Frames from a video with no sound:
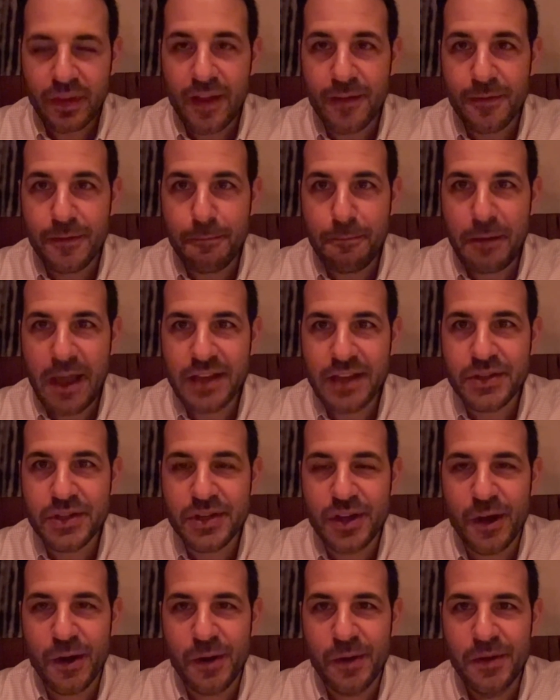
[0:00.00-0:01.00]
the
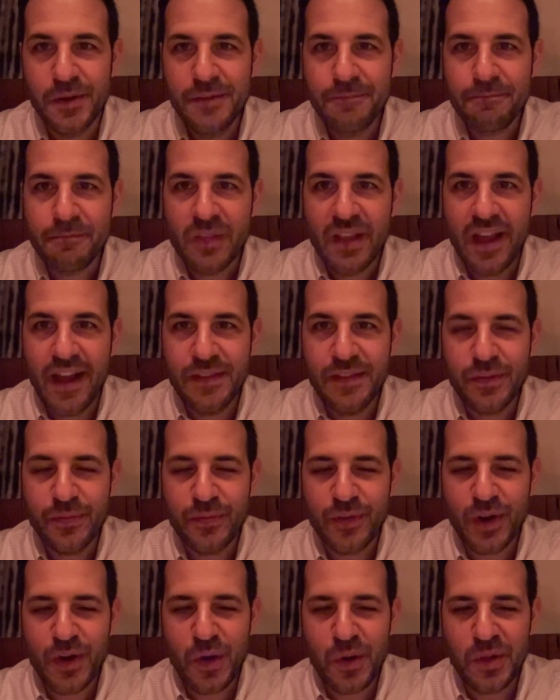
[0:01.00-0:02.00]
pesto, and the
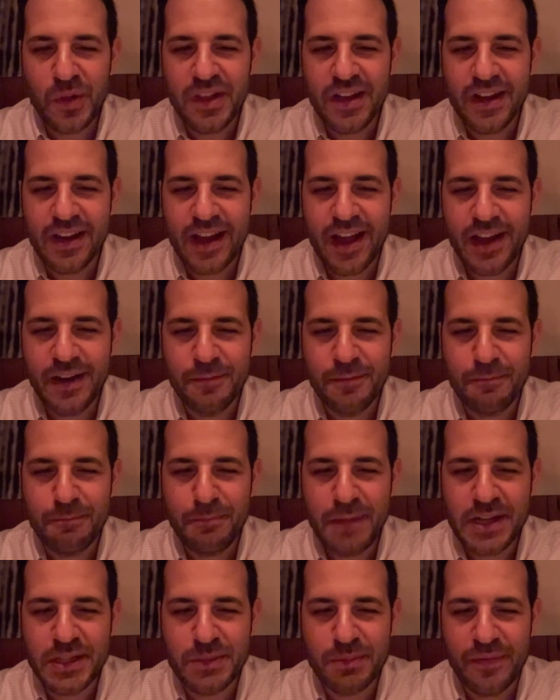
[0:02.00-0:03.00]
fregola kind of
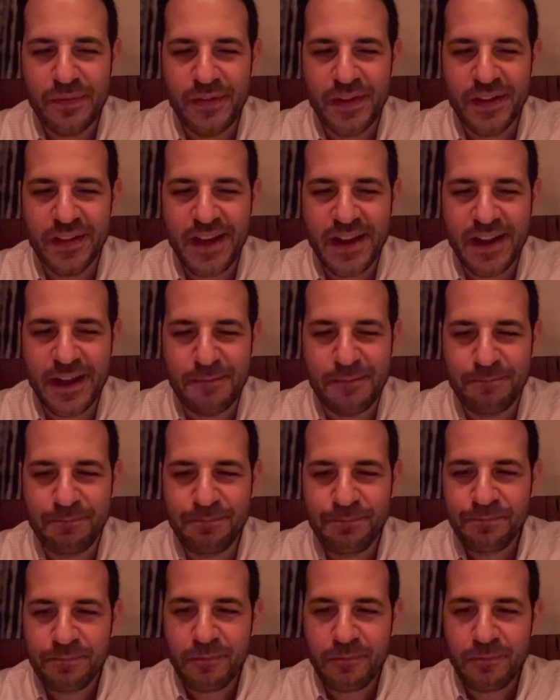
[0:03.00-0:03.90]
makes me feel like I'm